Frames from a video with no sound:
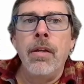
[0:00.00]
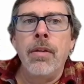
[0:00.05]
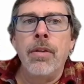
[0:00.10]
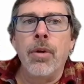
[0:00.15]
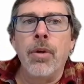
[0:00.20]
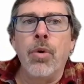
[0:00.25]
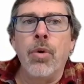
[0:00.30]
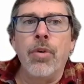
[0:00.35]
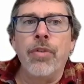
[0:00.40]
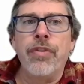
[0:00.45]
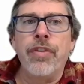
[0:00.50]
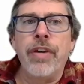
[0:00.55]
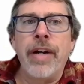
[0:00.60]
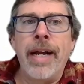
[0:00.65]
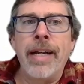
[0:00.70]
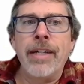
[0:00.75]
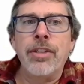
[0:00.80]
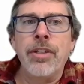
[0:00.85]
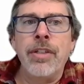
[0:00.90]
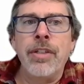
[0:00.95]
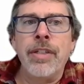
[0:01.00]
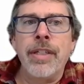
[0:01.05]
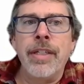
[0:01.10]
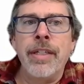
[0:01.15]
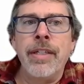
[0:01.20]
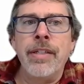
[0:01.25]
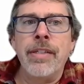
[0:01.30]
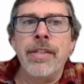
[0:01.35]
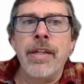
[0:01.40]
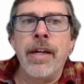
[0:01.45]
The whole fraction's
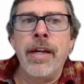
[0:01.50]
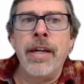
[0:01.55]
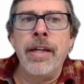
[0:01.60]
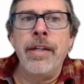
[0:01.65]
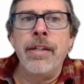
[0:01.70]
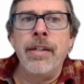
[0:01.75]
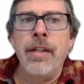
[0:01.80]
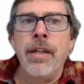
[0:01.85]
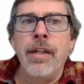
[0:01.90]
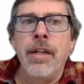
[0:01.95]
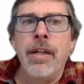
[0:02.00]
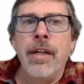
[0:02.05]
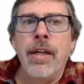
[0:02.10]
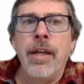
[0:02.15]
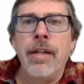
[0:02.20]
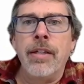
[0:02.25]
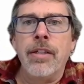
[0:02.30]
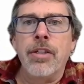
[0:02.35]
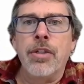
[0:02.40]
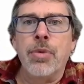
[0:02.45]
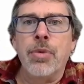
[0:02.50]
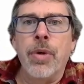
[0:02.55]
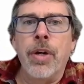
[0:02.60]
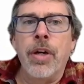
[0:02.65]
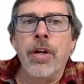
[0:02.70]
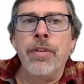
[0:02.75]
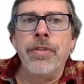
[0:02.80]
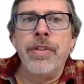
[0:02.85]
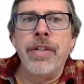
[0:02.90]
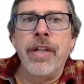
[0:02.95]
inside, and it's
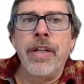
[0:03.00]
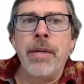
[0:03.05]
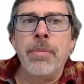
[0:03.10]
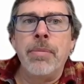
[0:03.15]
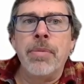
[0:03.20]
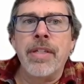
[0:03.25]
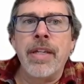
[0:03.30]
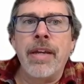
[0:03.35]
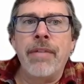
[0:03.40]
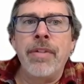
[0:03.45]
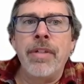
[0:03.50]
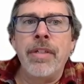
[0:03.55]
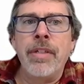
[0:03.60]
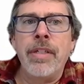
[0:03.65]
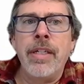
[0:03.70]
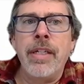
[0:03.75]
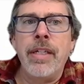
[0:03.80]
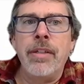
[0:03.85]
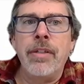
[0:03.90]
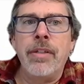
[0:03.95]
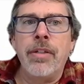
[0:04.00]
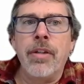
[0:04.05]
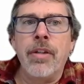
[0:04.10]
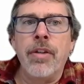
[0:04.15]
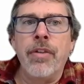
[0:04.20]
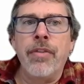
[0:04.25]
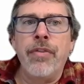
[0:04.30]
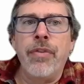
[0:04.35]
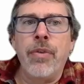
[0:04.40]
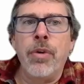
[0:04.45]
12 times 17 to
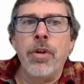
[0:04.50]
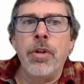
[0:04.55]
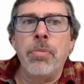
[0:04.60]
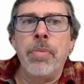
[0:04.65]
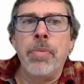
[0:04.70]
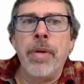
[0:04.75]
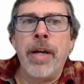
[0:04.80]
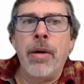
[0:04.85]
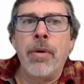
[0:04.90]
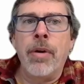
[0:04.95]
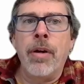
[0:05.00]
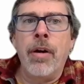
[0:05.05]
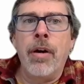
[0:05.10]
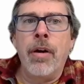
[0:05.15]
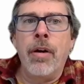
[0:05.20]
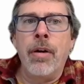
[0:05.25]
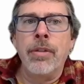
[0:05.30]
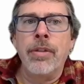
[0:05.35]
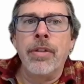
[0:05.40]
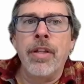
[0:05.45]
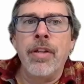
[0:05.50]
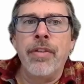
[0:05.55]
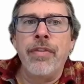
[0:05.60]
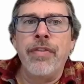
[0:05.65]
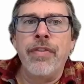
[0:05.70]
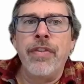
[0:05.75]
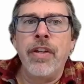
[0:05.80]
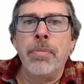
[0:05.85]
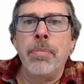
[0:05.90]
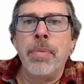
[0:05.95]
the 4th power, all to the
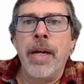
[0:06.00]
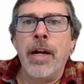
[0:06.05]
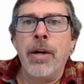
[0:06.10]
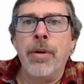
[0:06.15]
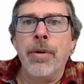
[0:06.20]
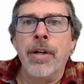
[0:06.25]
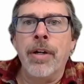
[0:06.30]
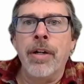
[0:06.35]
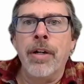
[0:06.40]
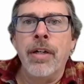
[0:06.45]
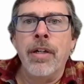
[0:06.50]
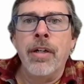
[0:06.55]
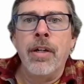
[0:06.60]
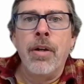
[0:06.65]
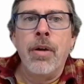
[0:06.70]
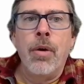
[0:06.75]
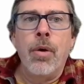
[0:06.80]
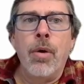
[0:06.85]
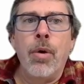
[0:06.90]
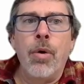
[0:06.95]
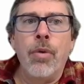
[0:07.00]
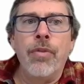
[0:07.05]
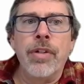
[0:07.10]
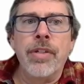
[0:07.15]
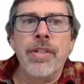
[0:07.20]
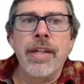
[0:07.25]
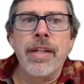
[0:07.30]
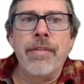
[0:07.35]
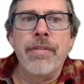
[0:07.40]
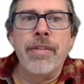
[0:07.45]
5th power, over
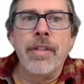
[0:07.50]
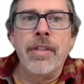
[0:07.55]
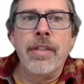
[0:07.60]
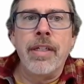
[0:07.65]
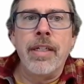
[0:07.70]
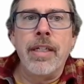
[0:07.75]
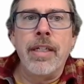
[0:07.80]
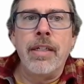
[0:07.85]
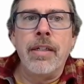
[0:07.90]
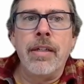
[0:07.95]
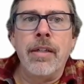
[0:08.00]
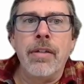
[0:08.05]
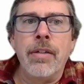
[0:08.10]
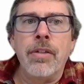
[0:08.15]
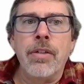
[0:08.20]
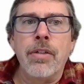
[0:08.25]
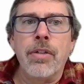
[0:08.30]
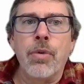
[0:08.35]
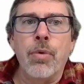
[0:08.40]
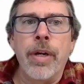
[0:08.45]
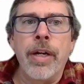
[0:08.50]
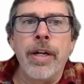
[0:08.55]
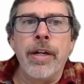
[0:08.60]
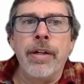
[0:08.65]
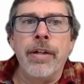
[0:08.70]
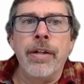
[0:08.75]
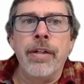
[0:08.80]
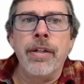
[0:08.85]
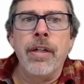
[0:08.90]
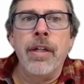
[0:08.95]
17
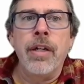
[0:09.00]
squared.